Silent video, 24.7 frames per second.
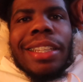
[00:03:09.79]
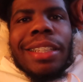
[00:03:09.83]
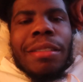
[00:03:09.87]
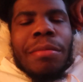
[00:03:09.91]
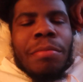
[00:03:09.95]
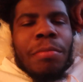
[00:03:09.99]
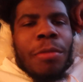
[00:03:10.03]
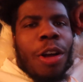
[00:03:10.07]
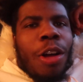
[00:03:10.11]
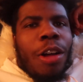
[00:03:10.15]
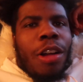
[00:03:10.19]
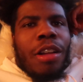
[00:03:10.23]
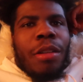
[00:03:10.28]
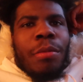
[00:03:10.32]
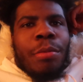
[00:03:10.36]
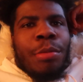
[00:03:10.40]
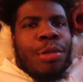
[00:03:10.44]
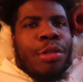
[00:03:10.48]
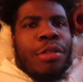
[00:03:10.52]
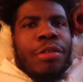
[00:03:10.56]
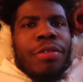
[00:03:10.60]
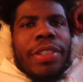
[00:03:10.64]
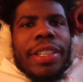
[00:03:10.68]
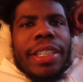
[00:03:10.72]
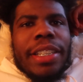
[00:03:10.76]
mall
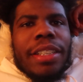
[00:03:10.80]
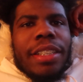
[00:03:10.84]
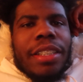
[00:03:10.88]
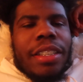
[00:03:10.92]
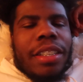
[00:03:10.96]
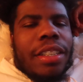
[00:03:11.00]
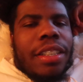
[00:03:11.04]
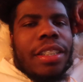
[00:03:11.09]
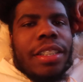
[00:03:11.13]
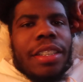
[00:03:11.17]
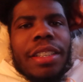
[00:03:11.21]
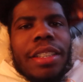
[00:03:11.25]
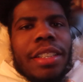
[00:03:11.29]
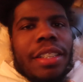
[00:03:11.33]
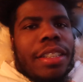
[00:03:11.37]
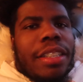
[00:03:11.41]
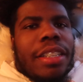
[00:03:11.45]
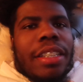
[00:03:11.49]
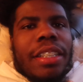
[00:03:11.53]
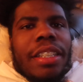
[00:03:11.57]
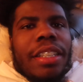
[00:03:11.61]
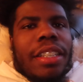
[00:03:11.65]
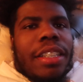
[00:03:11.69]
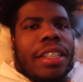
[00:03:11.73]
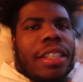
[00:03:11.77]
movies,
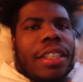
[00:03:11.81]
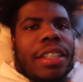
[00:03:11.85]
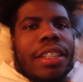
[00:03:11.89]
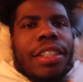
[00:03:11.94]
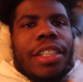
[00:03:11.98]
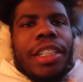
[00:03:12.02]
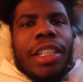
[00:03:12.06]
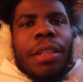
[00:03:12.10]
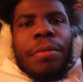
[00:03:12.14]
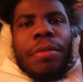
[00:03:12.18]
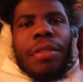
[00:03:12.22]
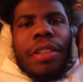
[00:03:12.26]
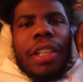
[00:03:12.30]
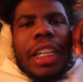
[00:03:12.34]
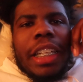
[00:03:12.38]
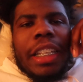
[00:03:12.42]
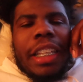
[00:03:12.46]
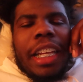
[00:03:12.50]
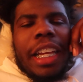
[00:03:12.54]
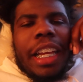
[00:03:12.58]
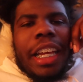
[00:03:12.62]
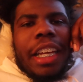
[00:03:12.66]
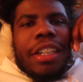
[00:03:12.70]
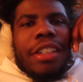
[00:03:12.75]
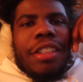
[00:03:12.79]
something like
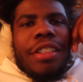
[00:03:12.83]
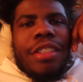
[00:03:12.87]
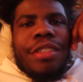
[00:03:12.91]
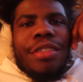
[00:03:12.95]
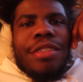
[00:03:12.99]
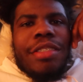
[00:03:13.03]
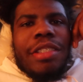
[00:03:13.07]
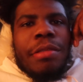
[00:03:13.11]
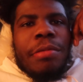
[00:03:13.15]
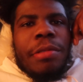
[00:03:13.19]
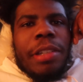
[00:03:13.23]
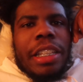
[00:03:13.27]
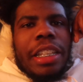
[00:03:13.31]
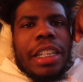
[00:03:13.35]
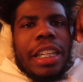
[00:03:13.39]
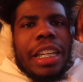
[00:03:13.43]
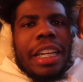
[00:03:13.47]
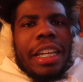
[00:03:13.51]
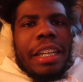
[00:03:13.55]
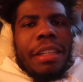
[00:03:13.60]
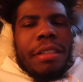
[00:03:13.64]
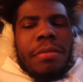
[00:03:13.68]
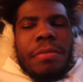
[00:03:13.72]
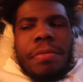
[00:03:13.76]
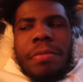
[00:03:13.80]
that. I could do something like
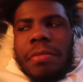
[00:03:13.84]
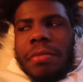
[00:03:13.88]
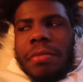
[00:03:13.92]
that.